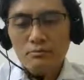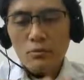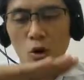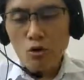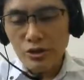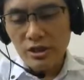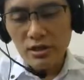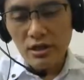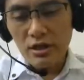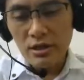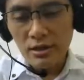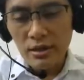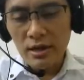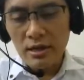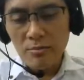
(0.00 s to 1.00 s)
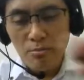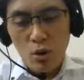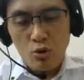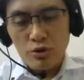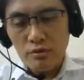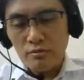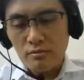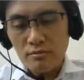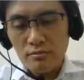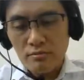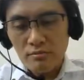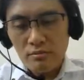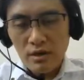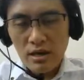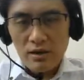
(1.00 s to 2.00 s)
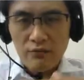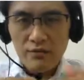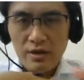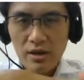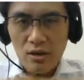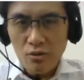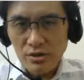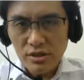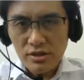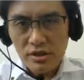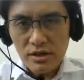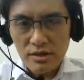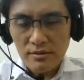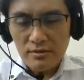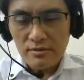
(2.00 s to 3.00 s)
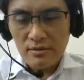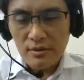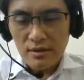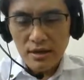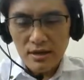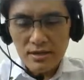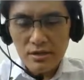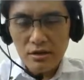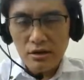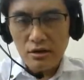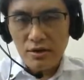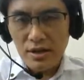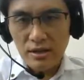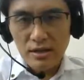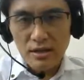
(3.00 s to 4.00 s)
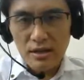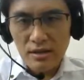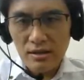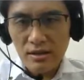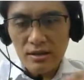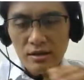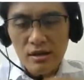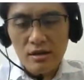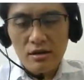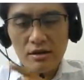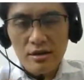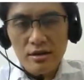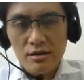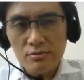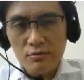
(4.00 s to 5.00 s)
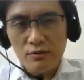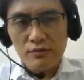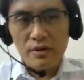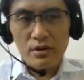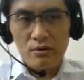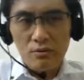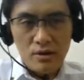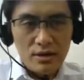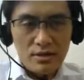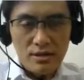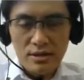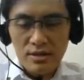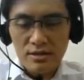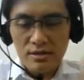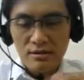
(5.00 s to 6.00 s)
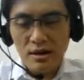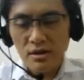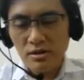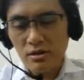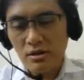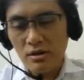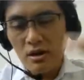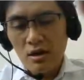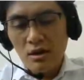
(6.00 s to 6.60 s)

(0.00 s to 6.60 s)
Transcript: ocean and boat. If the ocean has current in it and the current is moving towards this direction,